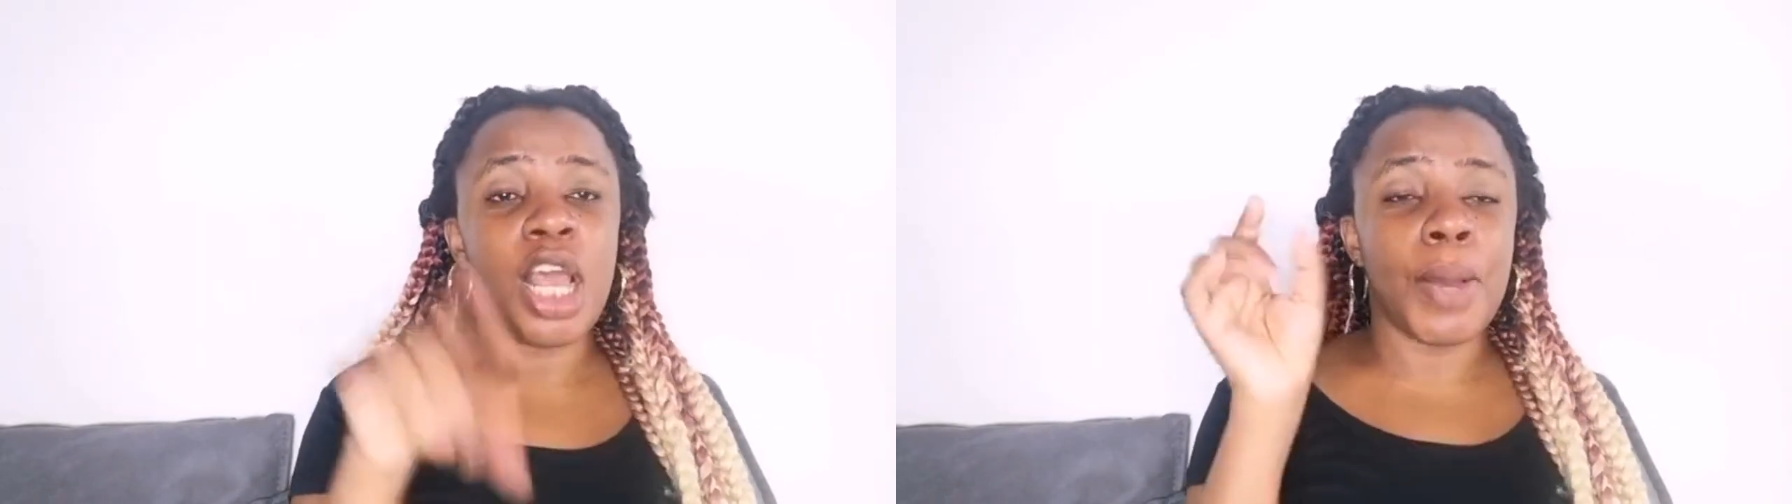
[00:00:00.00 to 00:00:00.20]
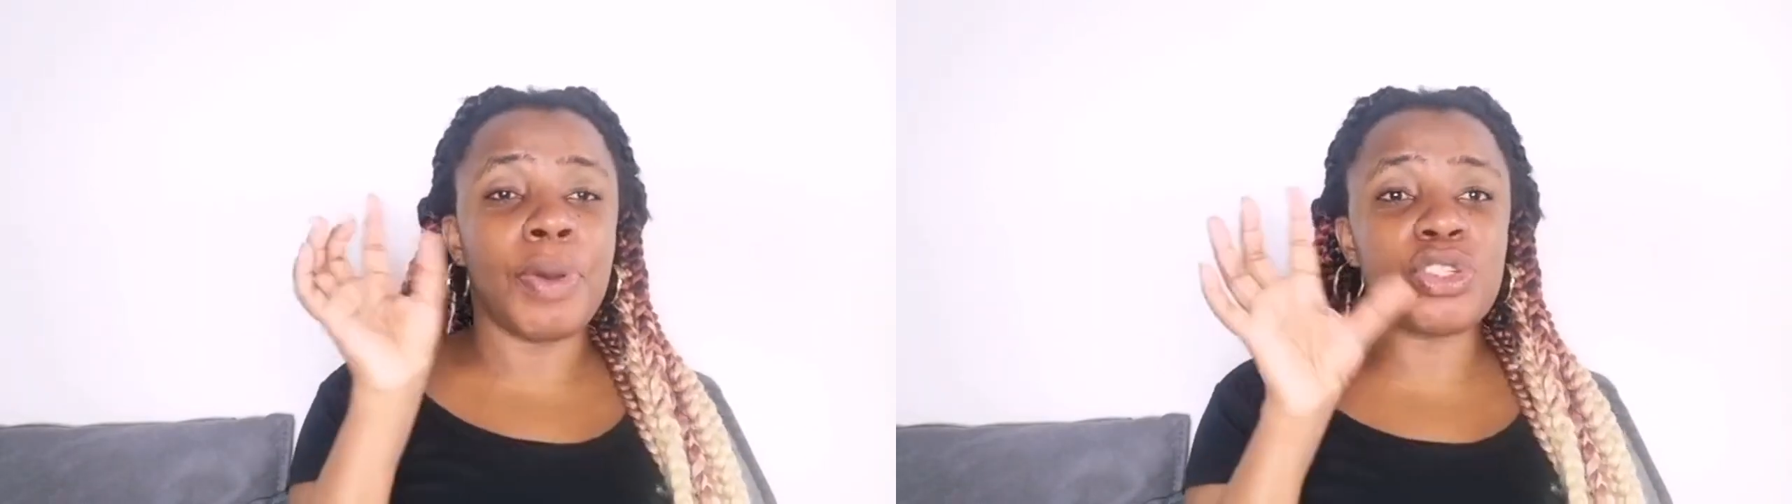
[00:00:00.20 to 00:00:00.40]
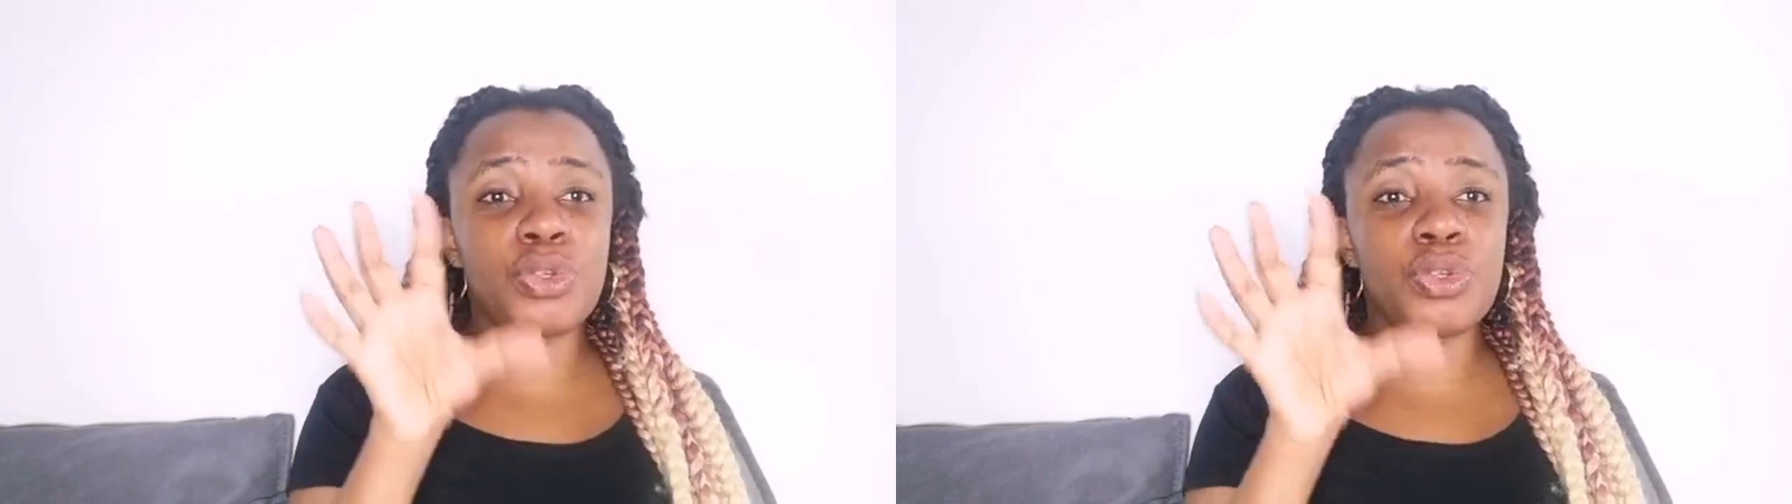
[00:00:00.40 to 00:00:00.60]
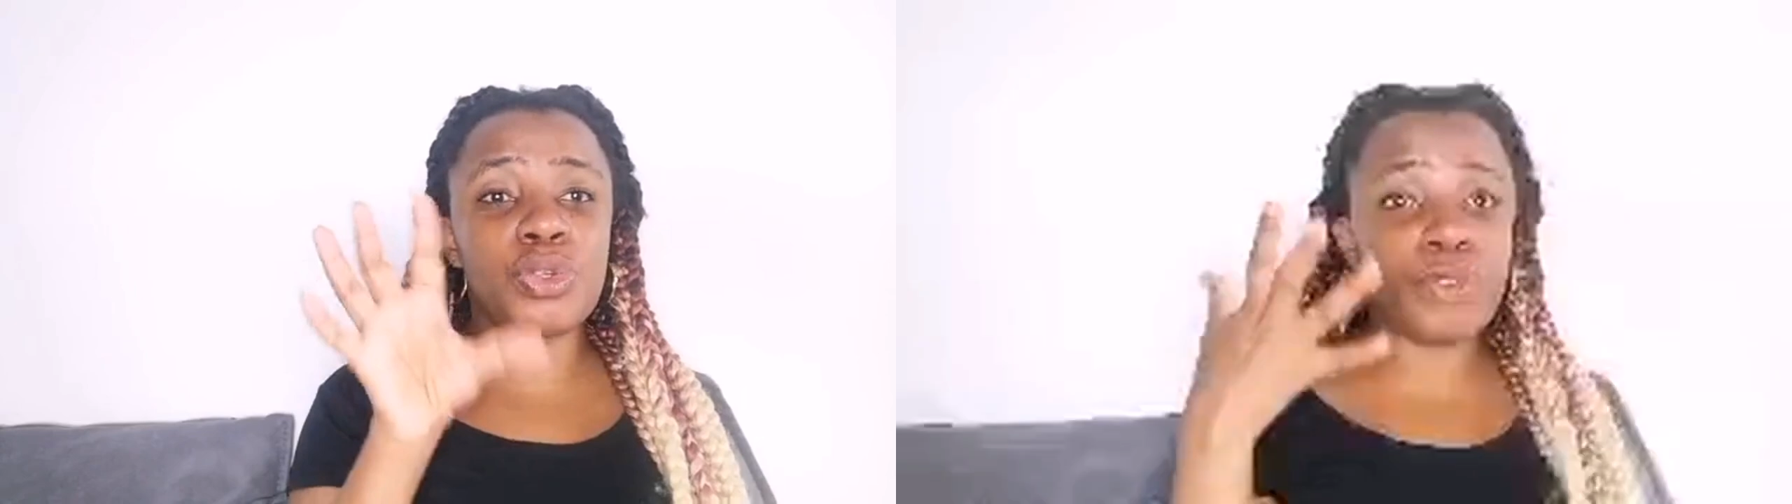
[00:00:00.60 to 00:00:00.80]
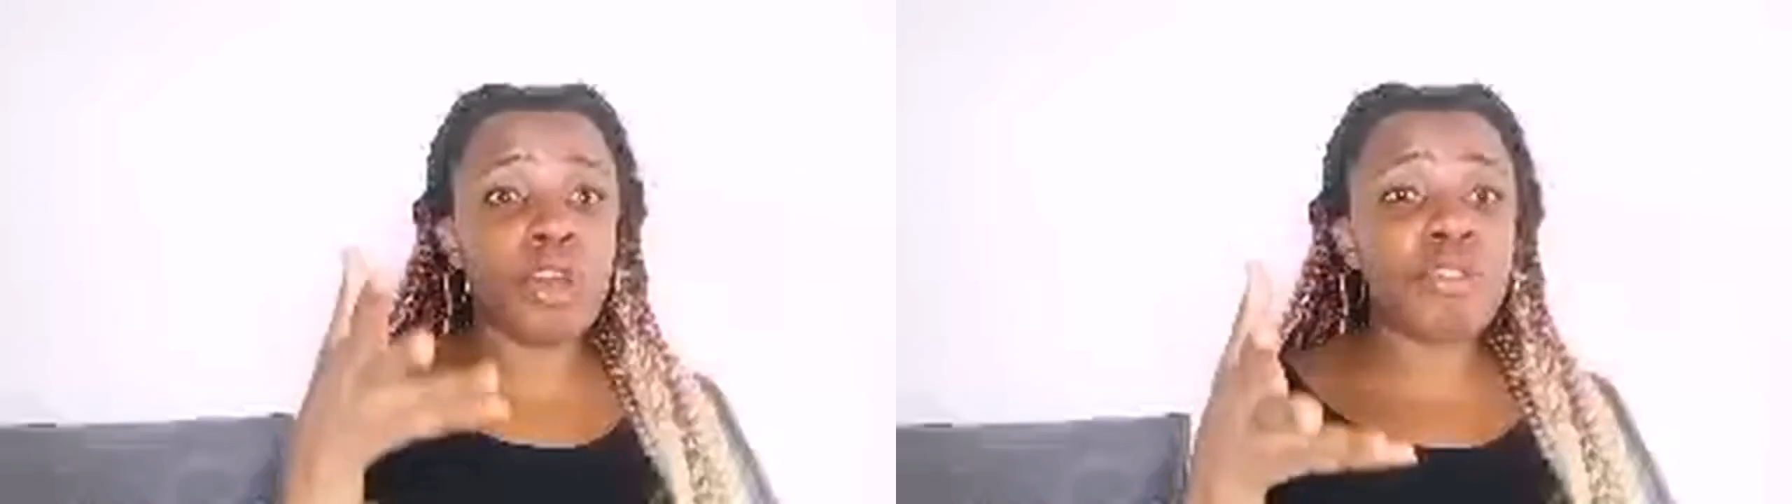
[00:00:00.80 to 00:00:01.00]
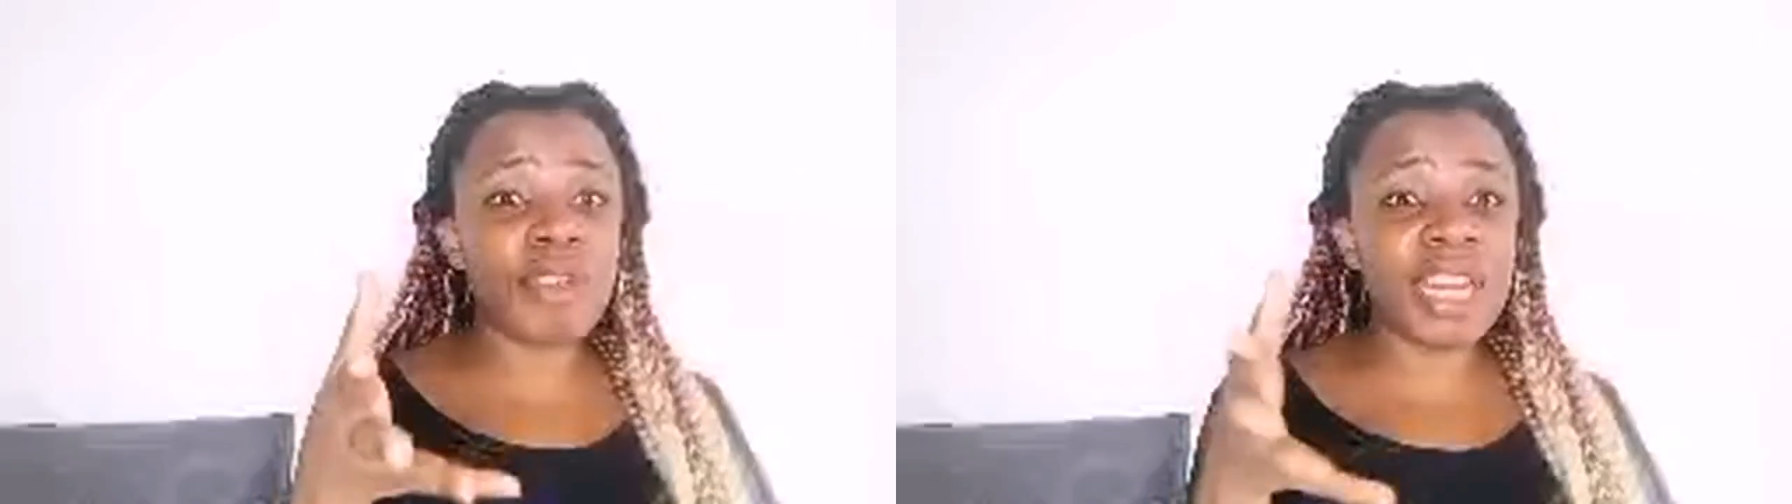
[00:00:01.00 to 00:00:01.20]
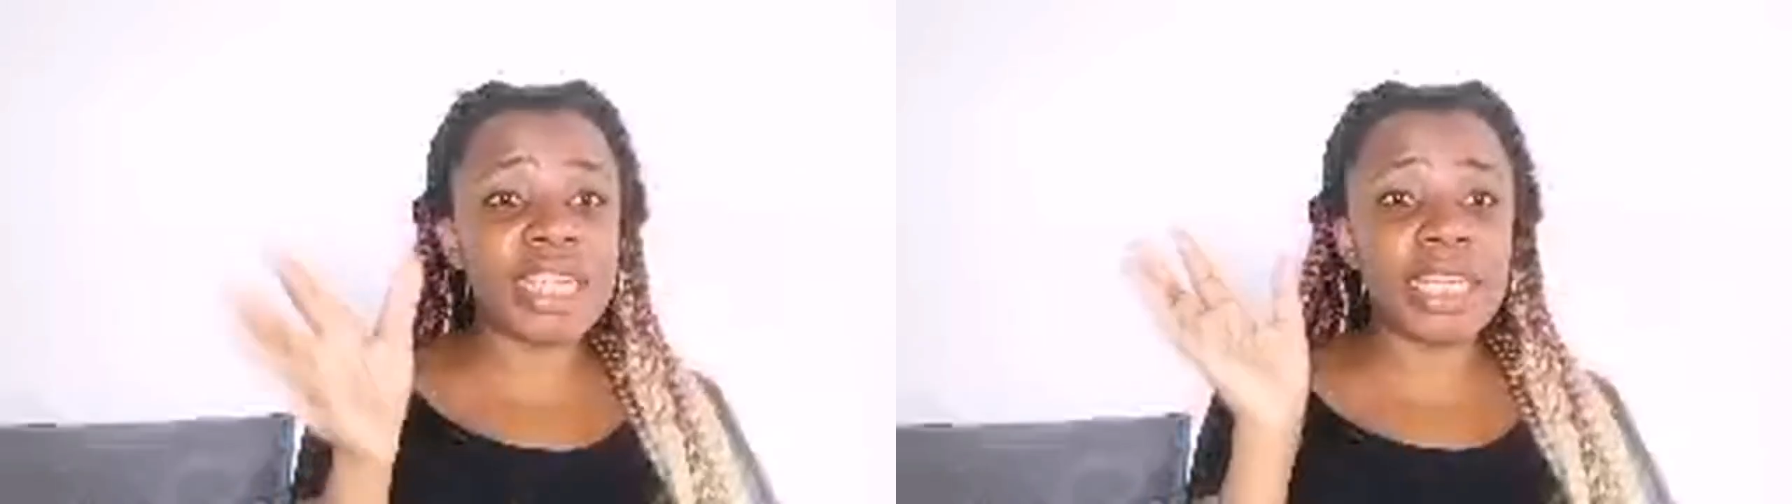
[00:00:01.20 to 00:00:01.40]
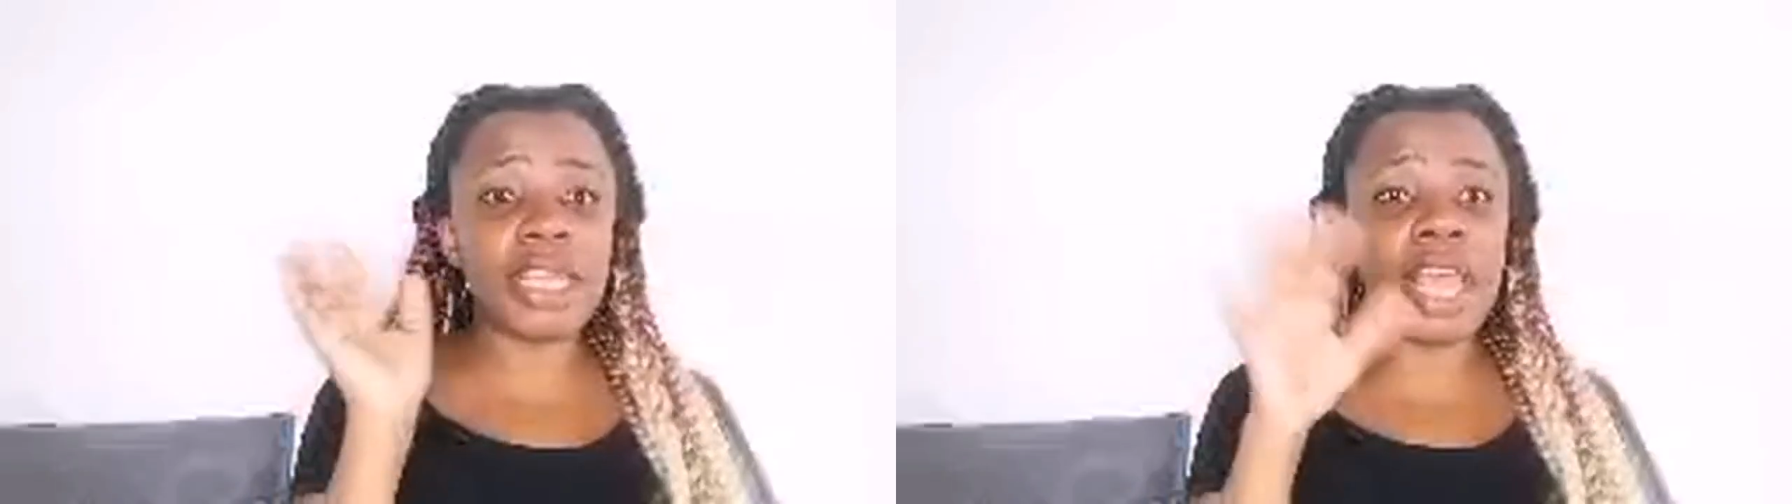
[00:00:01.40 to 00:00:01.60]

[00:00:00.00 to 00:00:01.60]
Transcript: But if you're ready,